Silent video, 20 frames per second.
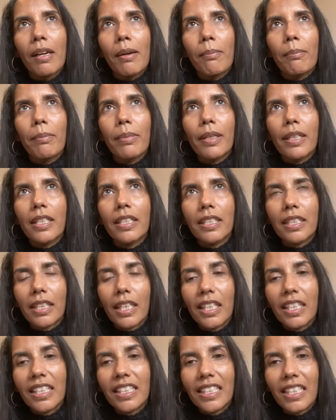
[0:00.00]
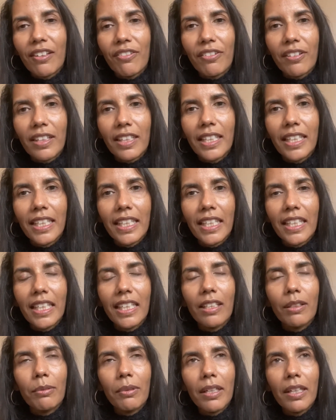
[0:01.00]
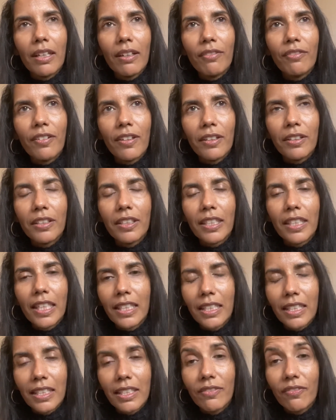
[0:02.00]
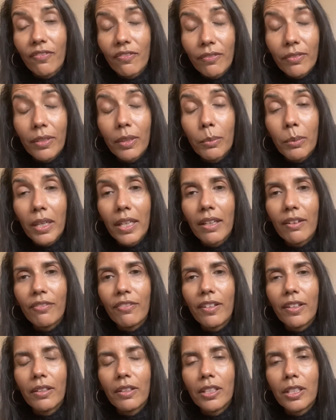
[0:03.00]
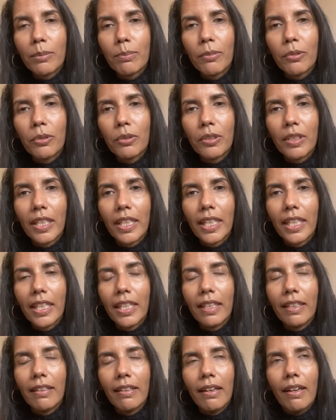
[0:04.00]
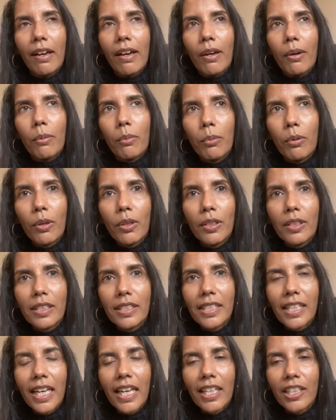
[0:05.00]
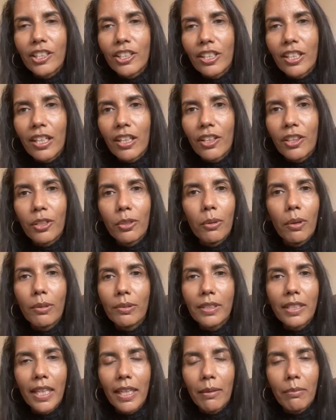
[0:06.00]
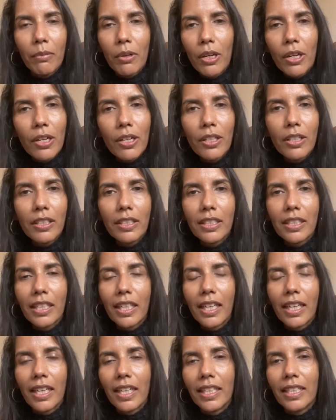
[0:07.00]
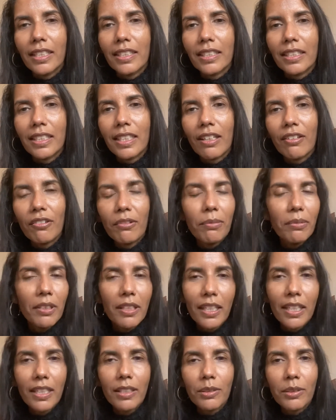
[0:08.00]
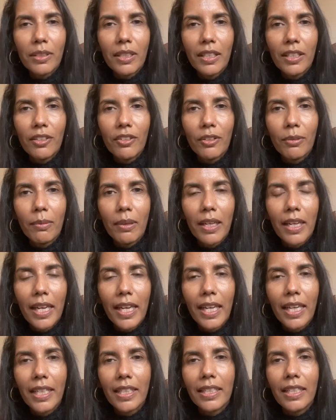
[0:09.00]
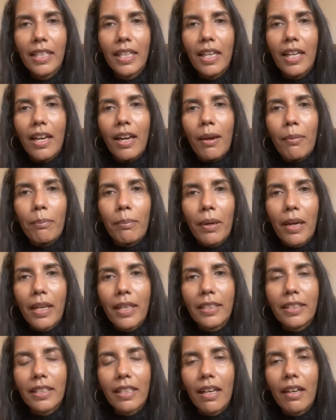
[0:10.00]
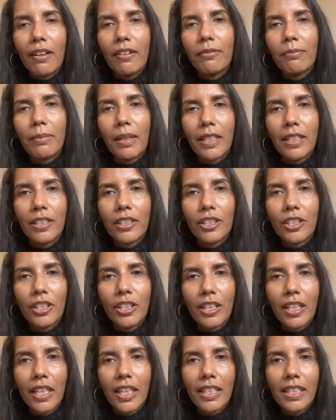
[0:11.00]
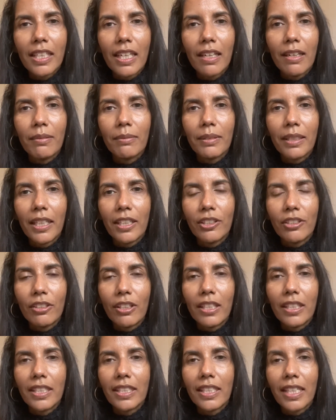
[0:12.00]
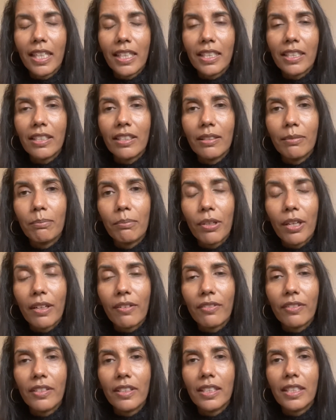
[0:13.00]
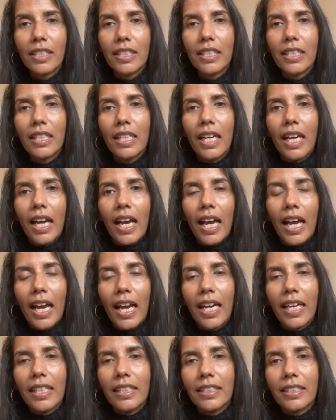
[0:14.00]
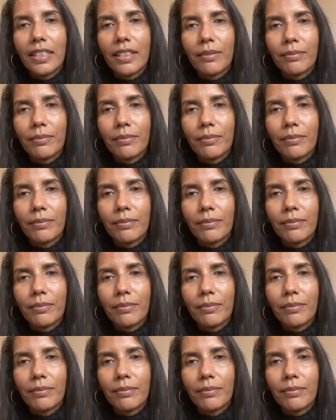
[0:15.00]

But definitely the way I felt, the way I felt this morning was actually I thought I was getting worse and terrible things were going through my head, but I've managed to get up, get dressed, get some breakfast and